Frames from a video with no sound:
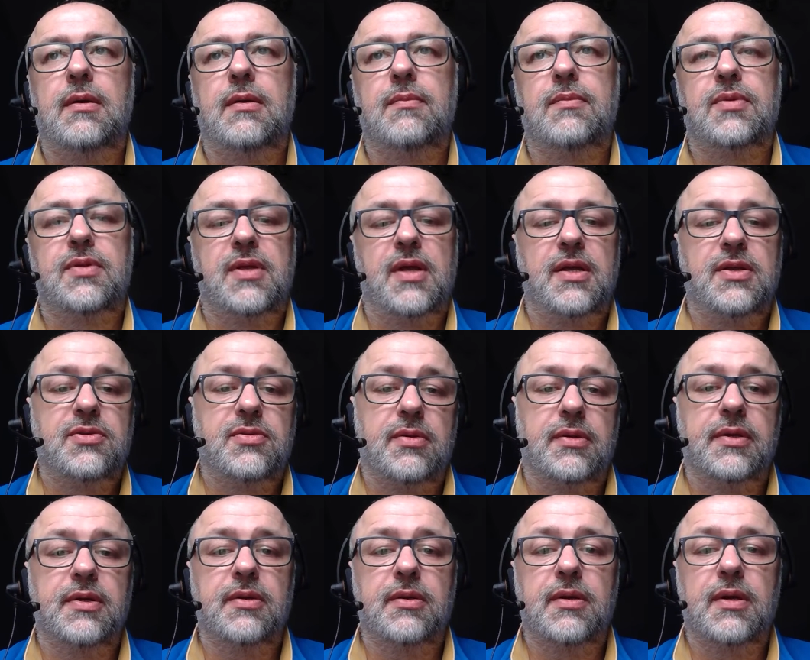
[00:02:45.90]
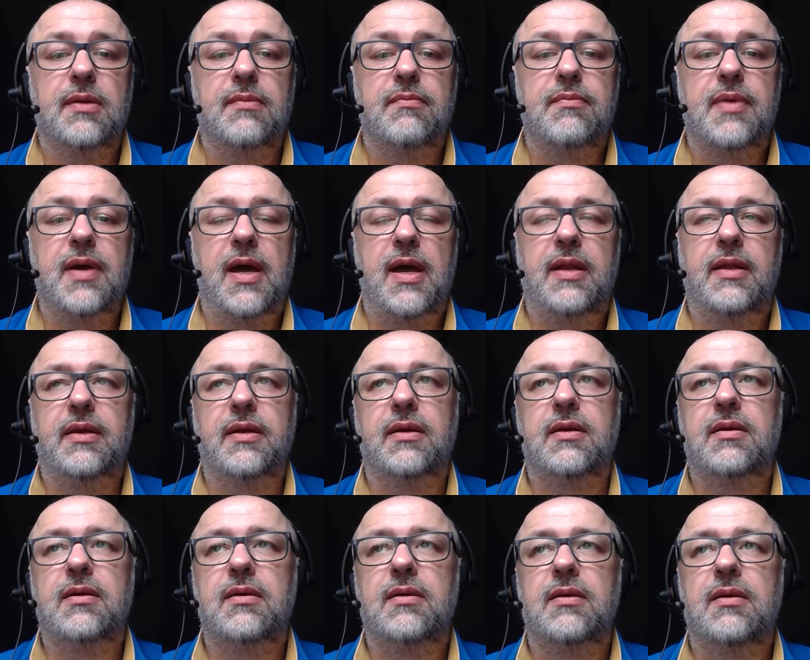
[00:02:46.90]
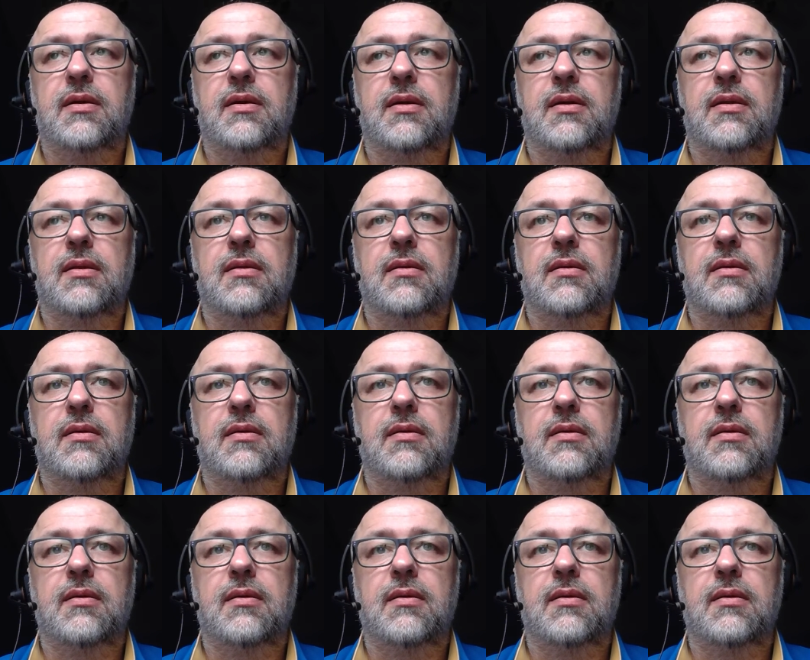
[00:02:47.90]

potentially you can panic, and